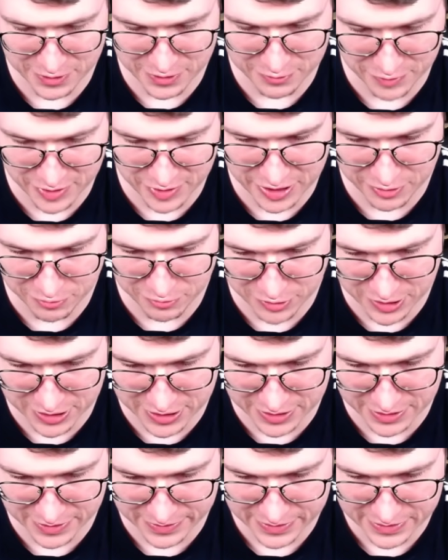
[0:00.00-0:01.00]
really want
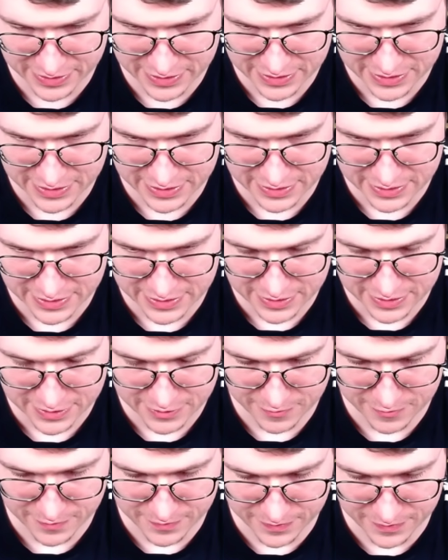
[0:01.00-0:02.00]
to
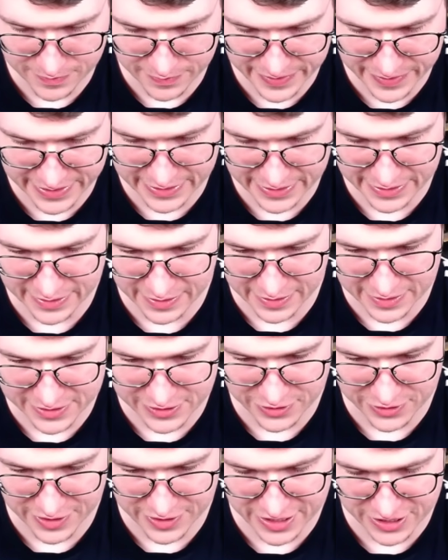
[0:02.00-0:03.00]
be in a
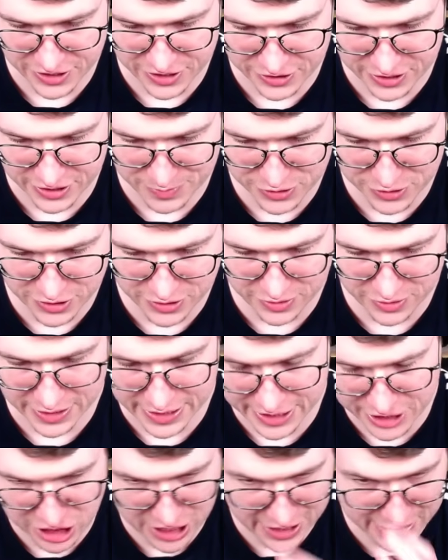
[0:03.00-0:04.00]
situation. So I'm just going to go
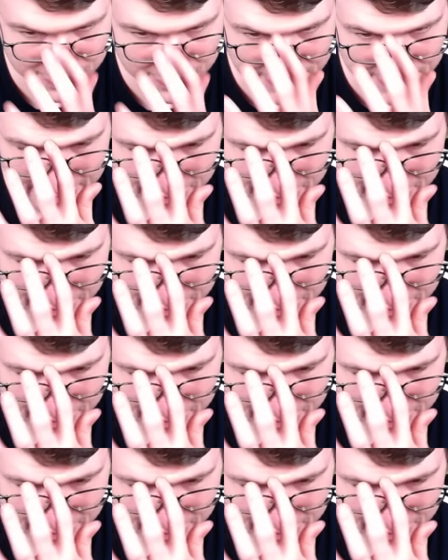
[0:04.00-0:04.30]
E-Giant in the back